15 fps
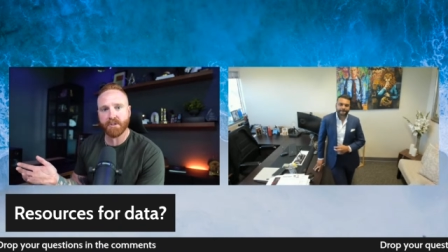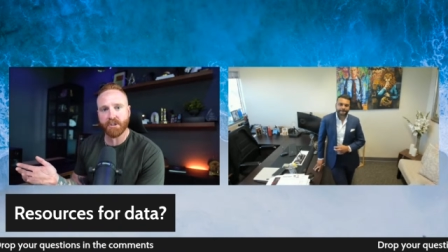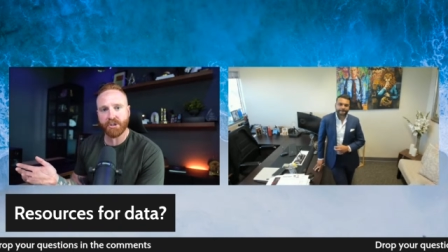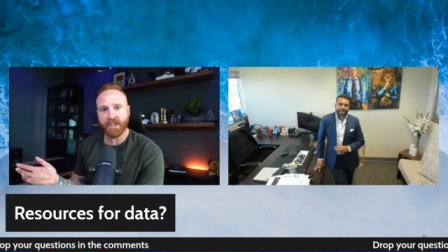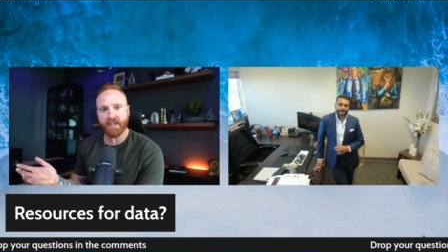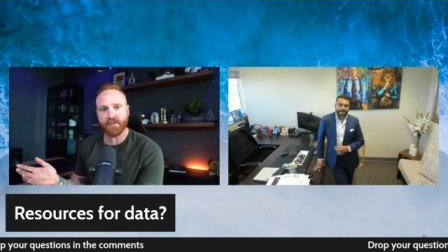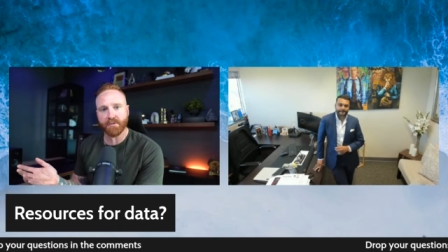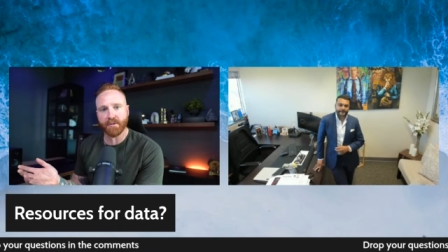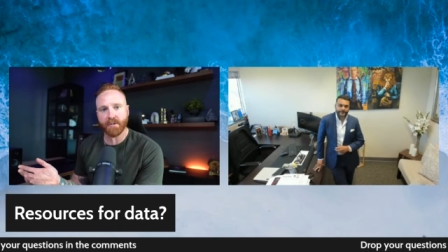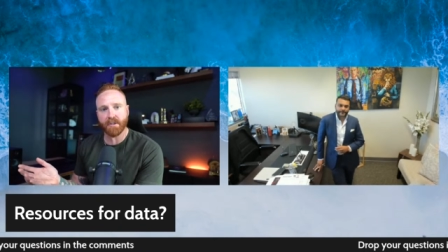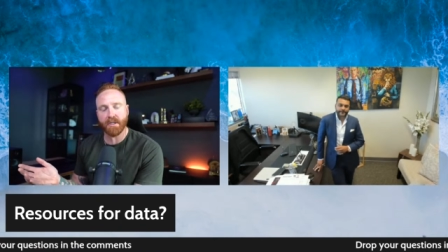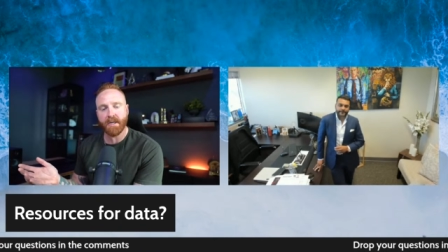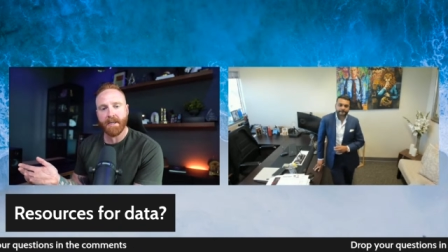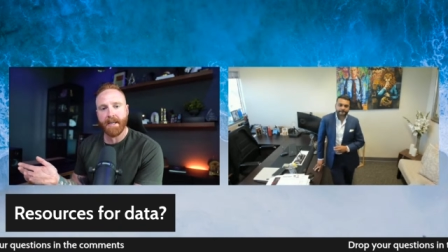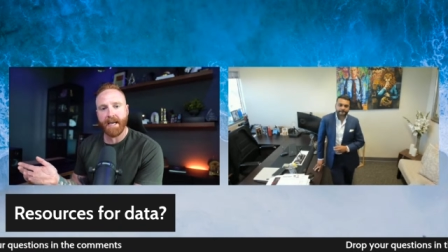suggest
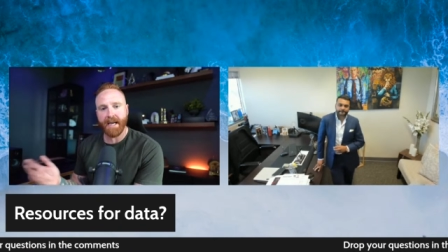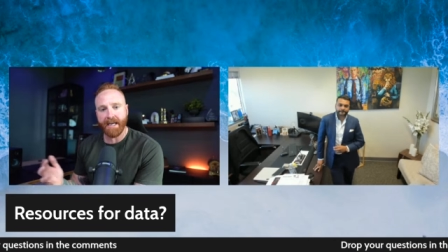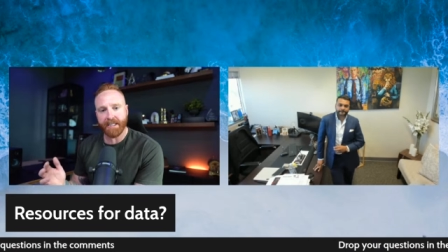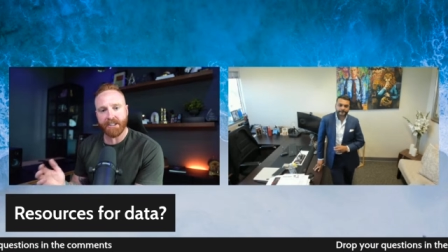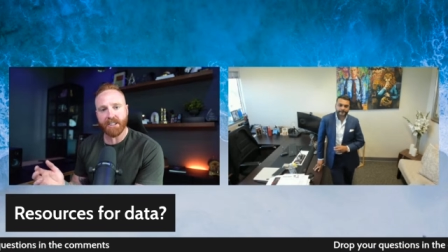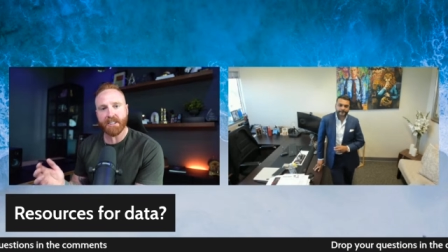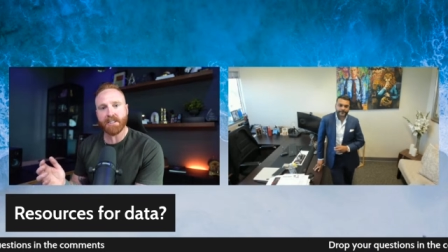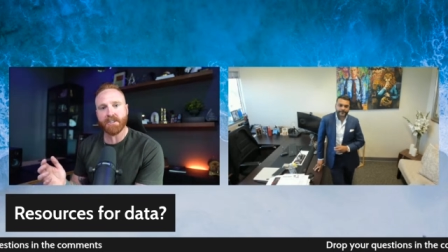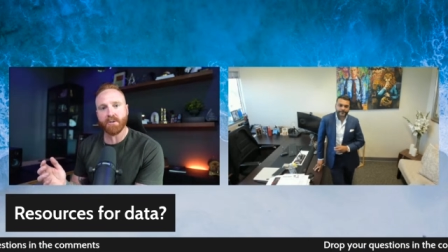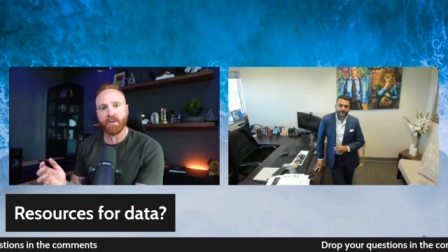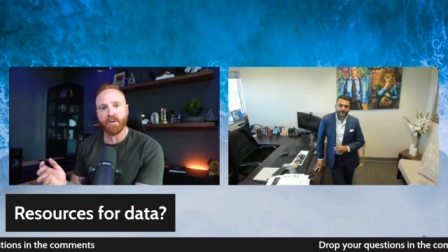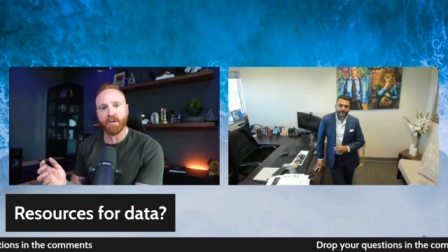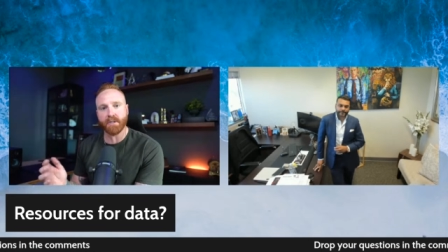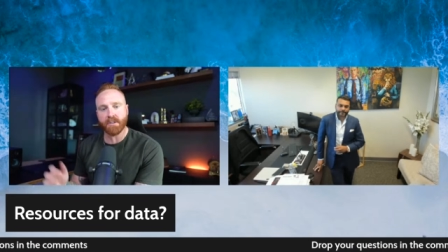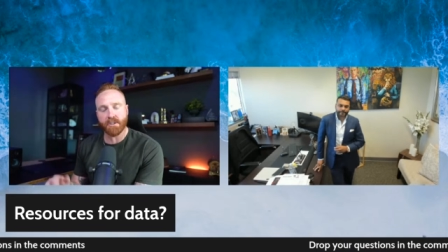for agents
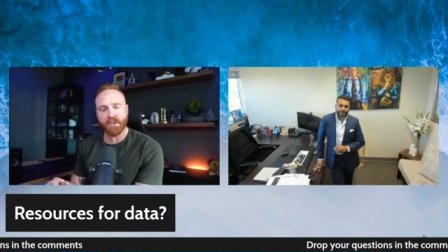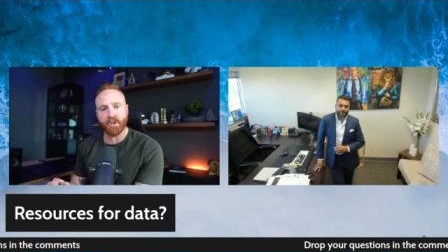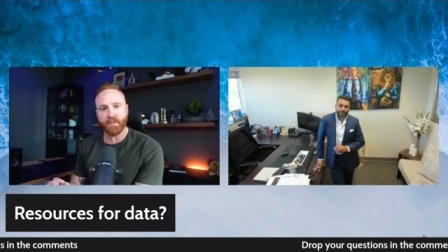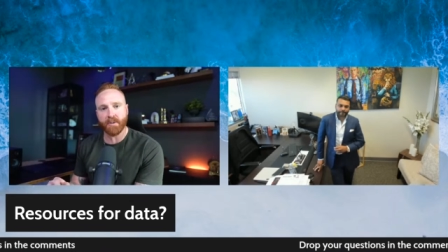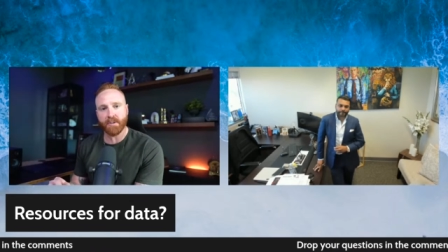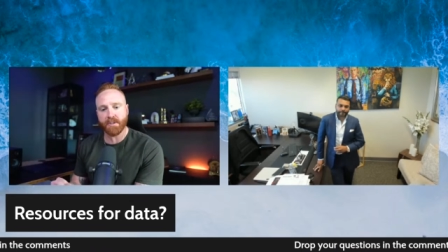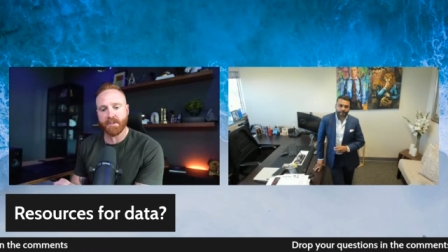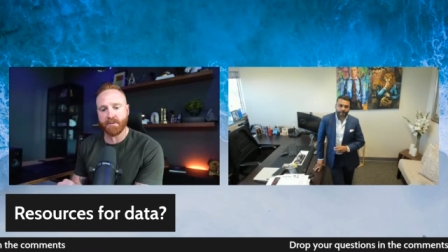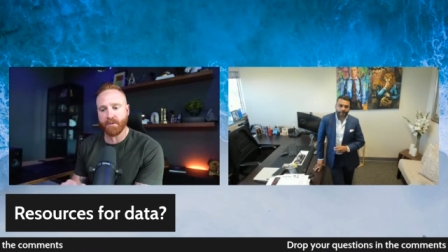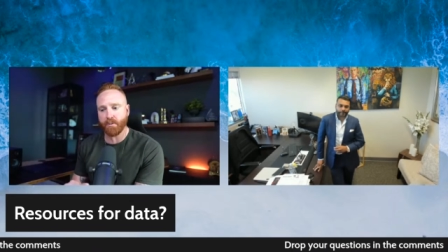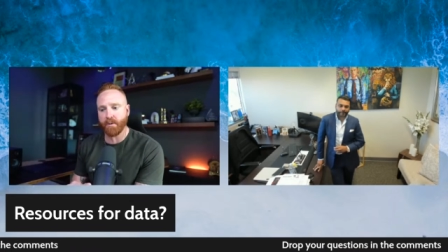or consumers to,